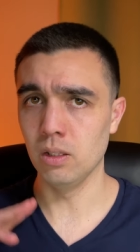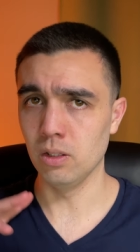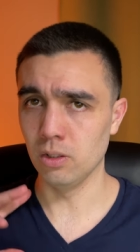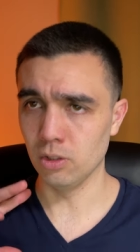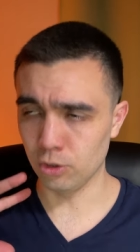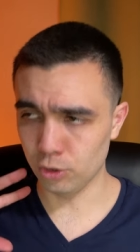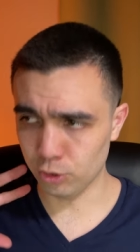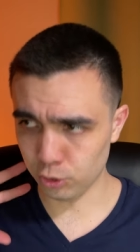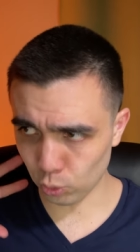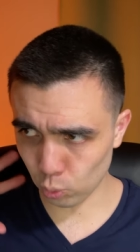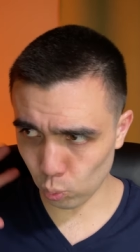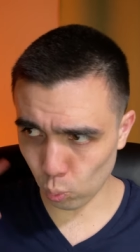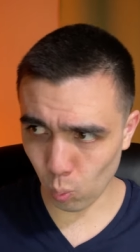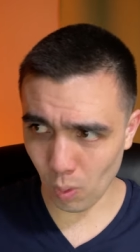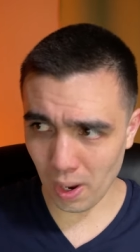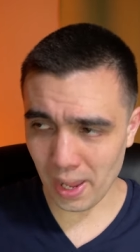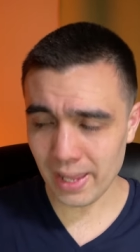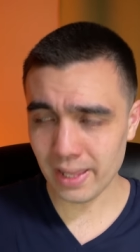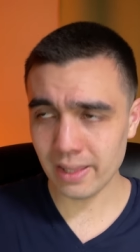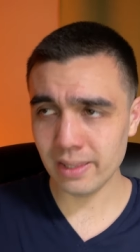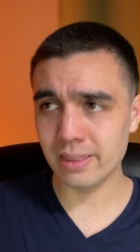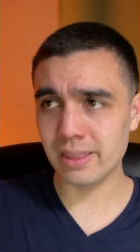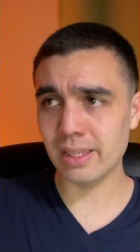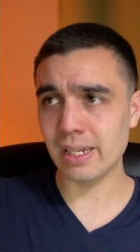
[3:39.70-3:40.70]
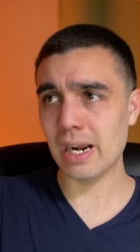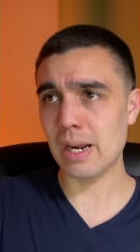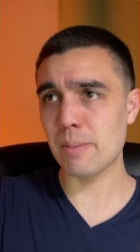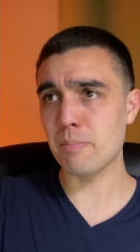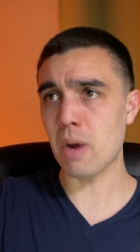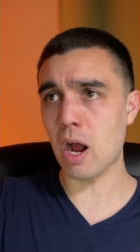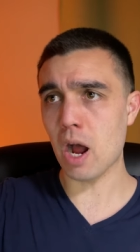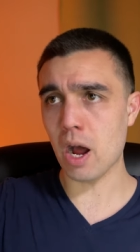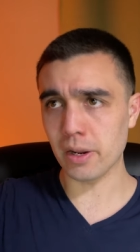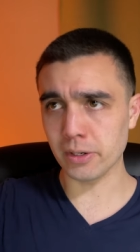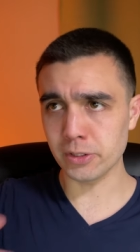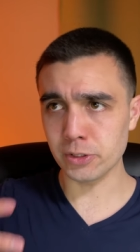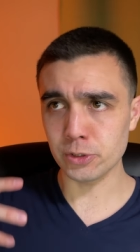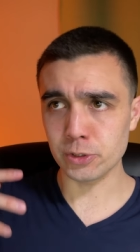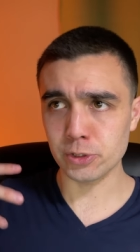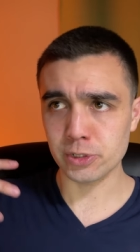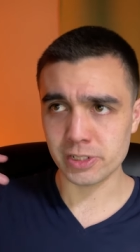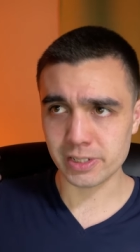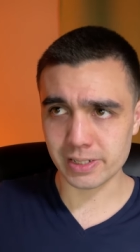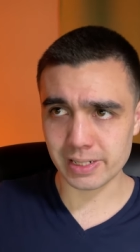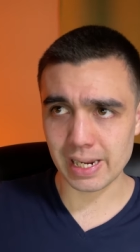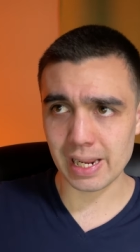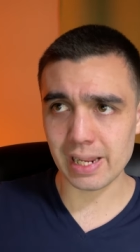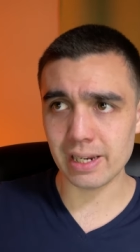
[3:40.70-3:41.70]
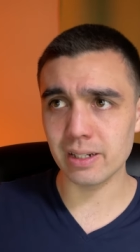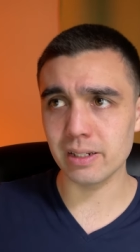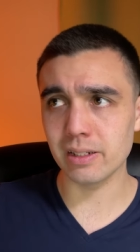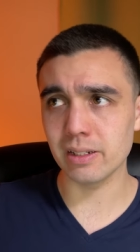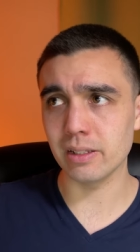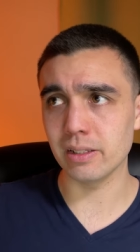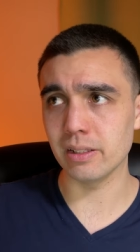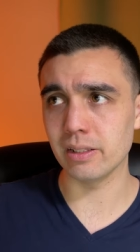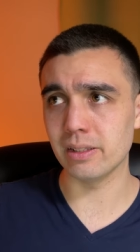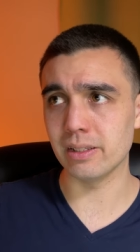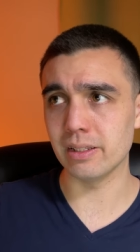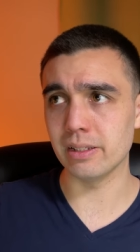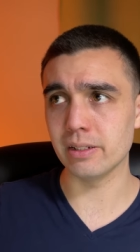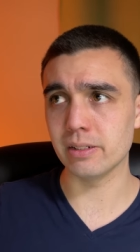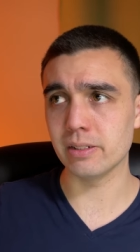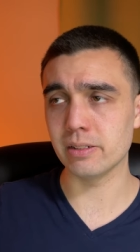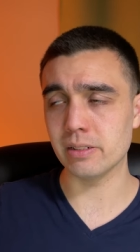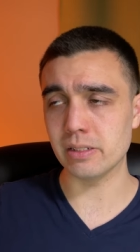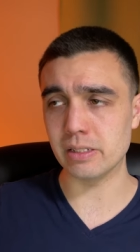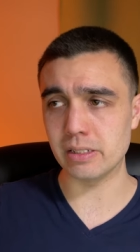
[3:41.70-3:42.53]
The way that I'm understanding this